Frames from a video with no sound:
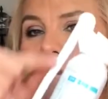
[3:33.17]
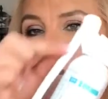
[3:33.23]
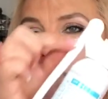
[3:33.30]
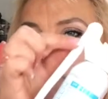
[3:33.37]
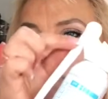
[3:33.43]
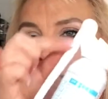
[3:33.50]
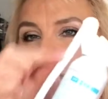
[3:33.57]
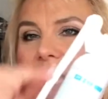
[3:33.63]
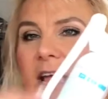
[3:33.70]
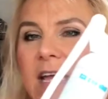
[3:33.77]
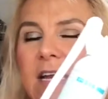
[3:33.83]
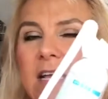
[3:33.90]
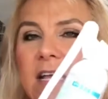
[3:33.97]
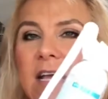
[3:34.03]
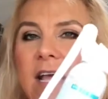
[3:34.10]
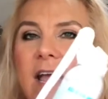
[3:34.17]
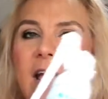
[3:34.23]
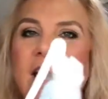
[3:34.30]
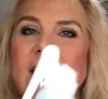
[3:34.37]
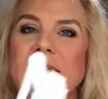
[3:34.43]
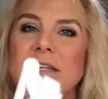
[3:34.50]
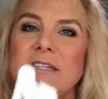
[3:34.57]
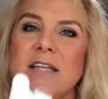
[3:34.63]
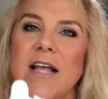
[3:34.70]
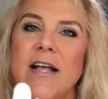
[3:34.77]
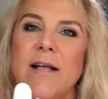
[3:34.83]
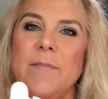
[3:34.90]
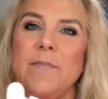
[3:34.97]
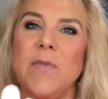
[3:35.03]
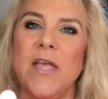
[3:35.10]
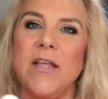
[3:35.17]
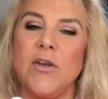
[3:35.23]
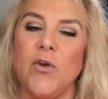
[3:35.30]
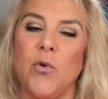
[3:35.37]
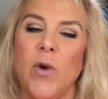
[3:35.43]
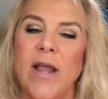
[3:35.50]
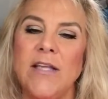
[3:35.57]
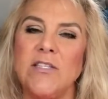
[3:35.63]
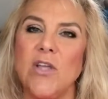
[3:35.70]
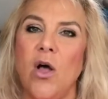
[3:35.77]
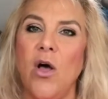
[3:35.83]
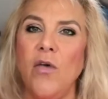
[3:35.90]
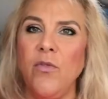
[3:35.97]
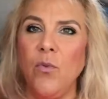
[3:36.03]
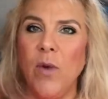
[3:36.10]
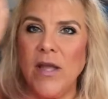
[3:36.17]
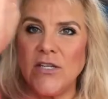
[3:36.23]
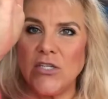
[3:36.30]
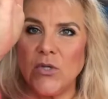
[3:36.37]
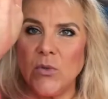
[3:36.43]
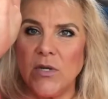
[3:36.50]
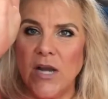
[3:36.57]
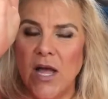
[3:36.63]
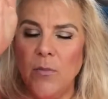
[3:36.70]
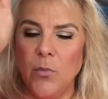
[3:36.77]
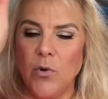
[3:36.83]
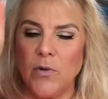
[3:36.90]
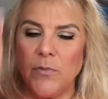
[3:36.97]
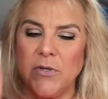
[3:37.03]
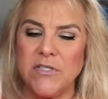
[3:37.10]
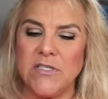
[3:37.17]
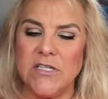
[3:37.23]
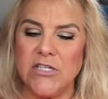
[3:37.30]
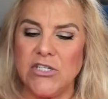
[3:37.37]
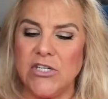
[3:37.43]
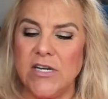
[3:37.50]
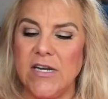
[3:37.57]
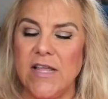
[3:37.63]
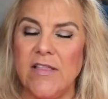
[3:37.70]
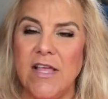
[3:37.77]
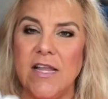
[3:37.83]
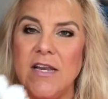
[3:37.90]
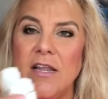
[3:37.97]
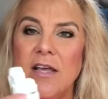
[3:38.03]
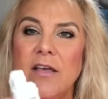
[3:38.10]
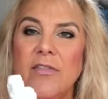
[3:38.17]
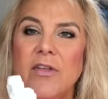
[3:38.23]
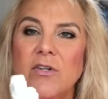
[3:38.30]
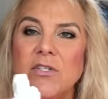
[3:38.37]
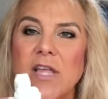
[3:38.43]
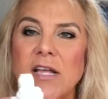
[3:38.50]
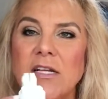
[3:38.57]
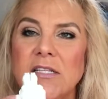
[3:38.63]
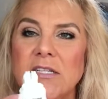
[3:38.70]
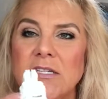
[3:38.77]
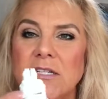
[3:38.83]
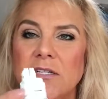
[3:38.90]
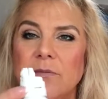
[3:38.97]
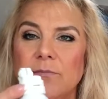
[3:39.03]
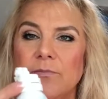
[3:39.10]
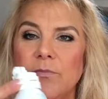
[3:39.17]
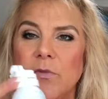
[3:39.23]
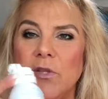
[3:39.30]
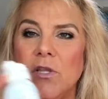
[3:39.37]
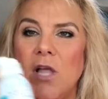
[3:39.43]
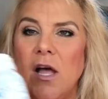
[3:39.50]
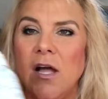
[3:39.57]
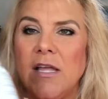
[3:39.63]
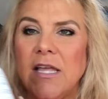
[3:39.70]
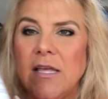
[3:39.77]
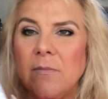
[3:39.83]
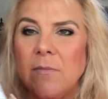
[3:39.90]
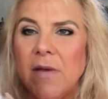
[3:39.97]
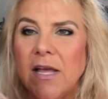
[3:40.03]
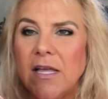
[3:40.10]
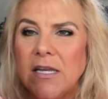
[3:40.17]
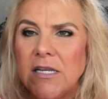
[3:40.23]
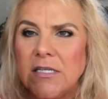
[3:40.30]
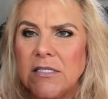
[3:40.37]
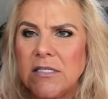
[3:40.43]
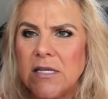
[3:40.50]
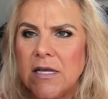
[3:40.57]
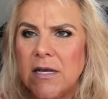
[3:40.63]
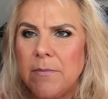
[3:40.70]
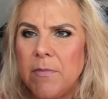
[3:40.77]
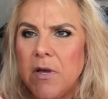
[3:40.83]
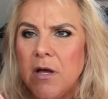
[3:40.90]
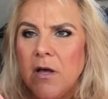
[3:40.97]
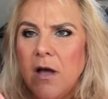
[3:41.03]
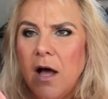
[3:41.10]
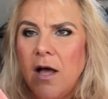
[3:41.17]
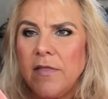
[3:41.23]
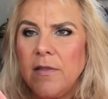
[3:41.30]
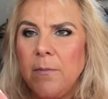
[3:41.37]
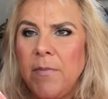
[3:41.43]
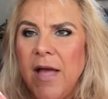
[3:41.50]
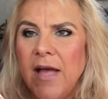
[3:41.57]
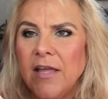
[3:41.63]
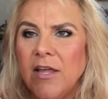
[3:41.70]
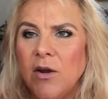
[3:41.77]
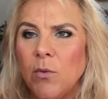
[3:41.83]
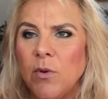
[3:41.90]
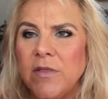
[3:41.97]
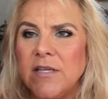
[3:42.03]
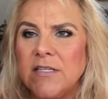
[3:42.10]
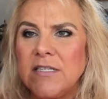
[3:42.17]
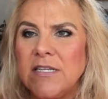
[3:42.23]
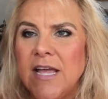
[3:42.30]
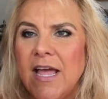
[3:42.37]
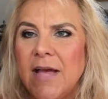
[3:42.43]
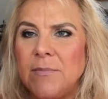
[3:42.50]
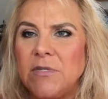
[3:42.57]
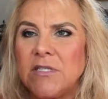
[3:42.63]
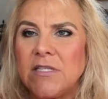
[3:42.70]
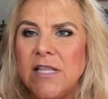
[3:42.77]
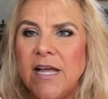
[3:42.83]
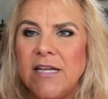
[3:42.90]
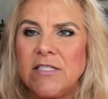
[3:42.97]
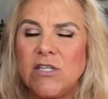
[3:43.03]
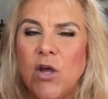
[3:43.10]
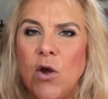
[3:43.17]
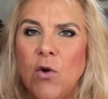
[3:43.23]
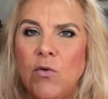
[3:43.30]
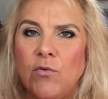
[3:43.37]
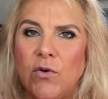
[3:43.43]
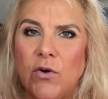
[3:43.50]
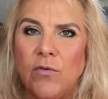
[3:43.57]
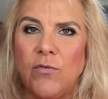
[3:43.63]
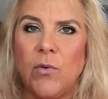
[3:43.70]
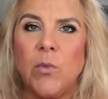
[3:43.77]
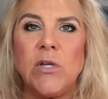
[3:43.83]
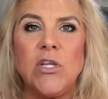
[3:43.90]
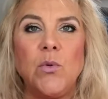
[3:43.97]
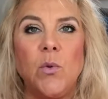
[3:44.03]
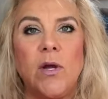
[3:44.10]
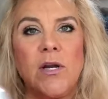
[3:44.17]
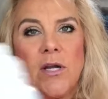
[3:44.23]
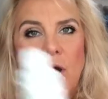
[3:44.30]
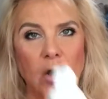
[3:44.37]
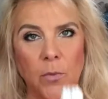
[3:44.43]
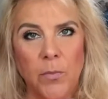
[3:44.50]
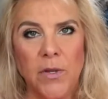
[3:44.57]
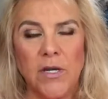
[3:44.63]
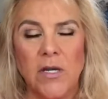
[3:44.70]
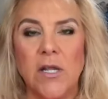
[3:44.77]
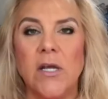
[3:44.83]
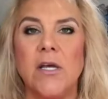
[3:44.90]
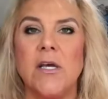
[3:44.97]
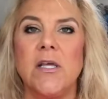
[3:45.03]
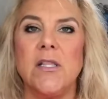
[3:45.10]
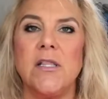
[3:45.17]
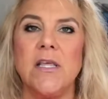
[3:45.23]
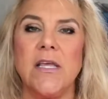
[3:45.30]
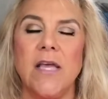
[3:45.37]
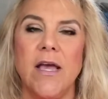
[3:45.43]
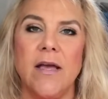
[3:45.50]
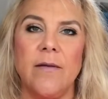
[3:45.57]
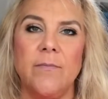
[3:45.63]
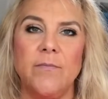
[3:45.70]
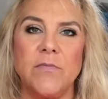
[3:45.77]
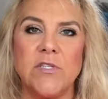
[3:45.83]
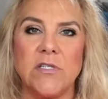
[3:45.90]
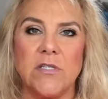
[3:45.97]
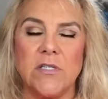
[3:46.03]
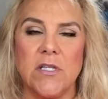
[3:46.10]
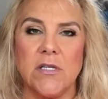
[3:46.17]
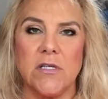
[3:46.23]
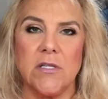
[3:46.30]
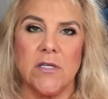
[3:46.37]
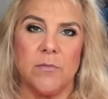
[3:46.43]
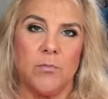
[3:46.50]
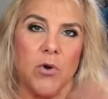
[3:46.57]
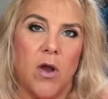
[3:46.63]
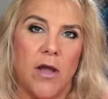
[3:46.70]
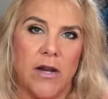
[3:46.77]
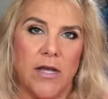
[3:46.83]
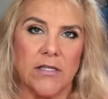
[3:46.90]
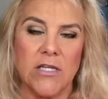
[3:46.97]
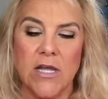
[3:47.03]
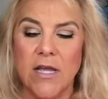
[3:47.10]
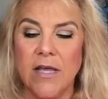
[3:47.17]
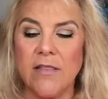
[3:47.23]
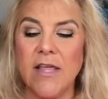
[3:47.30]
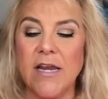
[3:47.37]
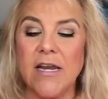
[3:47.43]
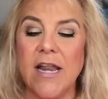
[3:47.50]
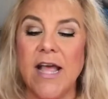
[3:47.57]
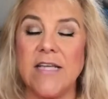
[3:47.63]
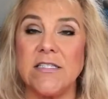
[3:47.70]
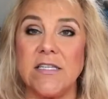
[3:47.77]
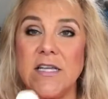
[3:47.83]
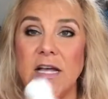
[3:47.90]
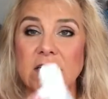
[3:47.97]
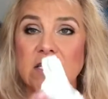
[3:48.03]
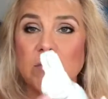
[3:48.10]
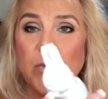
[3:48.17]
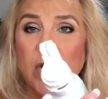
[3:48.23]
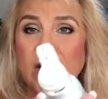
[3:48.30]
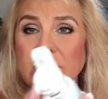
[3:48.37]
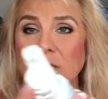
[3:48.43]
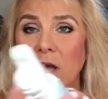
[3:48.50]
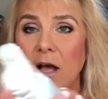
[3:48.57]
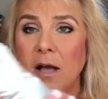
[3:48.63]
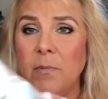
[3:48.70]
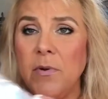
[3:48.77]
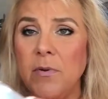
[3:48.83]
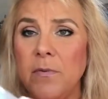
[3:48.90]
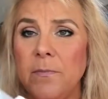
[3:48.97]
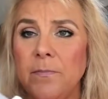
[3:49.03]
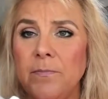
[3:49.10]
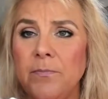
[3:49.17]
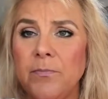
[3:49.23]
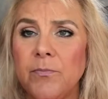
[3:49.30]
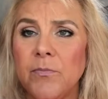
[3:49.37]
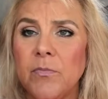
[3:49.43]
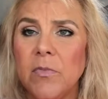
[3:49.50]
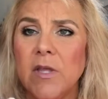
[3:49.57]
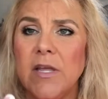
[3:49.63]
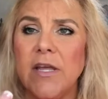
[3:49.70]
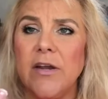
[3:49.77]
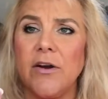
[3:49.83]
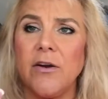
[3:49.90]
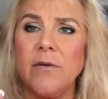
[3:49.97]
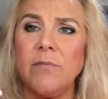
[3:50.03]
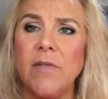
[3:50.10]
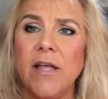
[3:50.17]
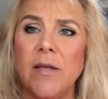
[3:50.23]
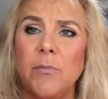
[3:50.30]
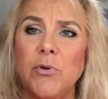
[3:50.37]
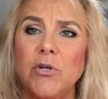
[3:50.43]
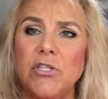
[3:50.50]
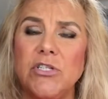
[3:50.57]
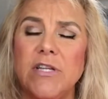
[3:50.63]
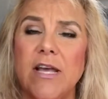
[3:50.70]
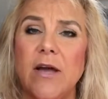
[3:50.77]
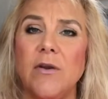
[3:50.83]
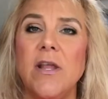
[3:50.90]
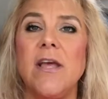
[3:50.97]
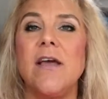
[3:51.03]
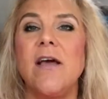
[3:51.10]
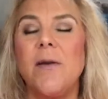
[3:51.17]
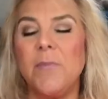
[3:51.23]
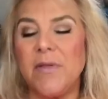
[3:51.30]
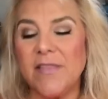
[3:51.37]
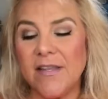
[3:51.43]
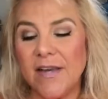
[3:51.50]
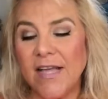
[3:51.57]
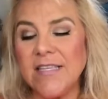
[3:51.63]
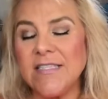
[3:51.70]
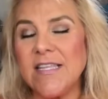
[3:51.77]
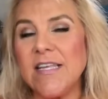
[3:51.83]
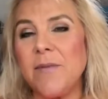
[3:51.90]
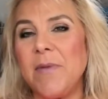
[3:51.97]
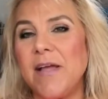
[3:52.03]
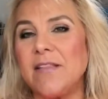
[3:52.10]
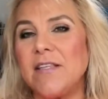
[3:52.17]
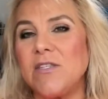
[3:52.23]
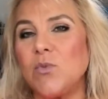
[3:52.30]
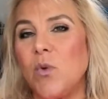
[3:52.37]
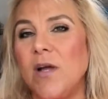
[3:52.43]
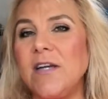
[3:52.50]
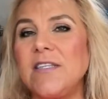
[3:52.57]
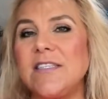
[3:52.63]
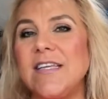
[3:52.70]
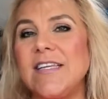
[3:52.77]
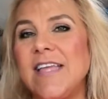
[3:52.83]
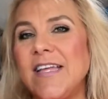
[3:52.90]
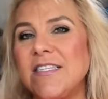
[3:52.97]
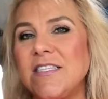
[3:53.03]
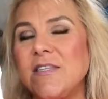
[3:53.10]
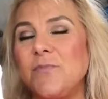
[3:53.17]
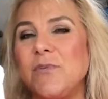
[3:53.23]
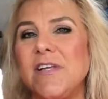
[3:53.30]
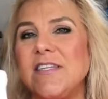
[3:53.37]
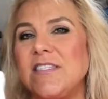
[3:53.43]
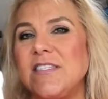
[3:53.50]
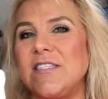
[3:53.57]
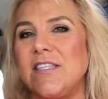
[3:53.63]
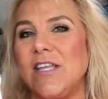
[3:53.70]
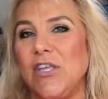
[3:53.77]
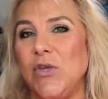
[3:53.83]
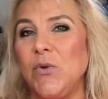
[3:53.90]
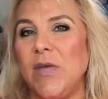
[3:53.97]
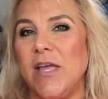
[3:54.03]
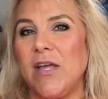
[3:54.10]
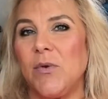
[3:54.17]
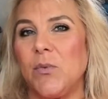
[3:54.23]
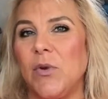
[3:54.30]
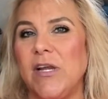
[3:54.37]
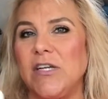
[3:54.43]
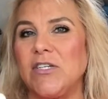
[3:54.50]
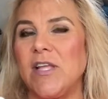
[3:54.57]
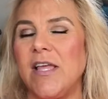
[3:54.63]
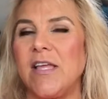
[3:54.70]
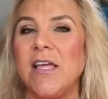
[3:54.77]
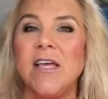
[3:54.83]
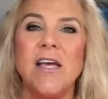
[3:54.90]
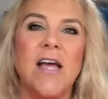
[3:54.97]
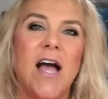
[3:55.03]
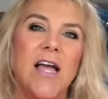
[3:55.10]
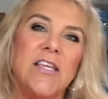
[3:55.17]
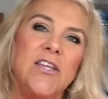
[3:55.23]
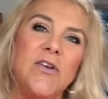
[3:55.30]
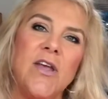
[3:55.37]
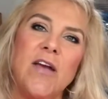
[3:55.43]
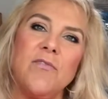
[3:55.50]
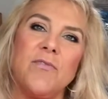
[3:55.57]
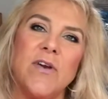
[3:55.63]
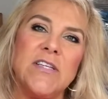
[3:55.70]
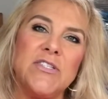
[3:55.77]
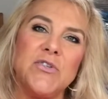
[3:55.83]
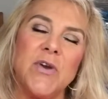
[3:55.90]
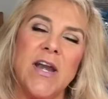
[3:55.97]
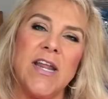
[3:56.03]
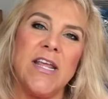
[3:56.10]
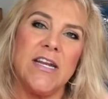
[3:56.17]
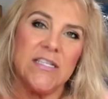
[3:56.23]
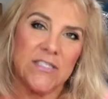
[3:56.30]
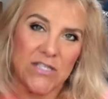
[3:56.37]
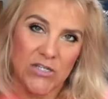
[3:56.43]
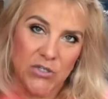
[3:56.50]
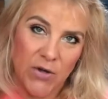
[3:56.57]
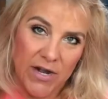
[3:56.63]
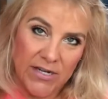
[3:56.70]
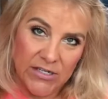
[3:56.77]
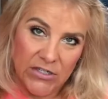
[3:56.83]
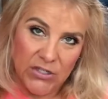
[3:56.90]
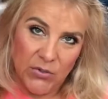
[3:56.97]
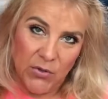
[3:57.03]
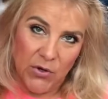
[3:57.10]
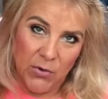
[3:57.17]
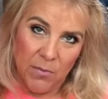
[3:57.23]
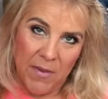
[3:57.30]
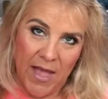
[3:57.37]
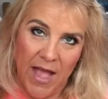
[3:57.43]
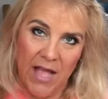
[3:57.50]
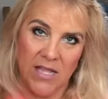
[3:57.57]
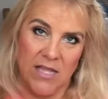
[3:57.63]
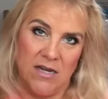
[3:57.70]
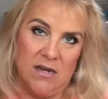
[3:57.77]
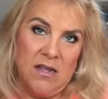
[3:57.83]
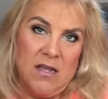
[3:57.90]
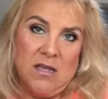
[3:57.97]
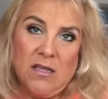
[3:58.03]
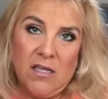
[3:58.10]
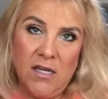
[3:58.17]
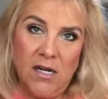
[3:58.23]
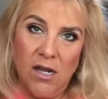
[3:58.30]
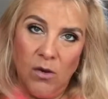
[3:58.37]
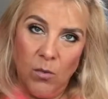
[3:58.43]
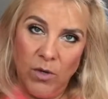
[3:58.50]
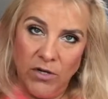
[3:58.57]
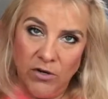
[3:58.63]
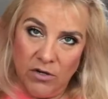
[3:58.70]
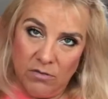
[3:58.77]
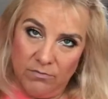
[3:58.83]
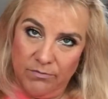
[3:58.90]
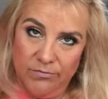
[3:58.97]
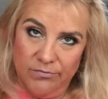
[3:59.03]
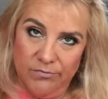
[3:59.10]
on the side, and it cranks all the way to an upward position, and then there's like a little locking mechanism on the back here where this tab slides over for when you want to open the product. Then it has a spray top here, like a push down. But the nice thing about this wand is it gets the places that you can't reach. Like, how frustrating it is to try to do your back, and when you're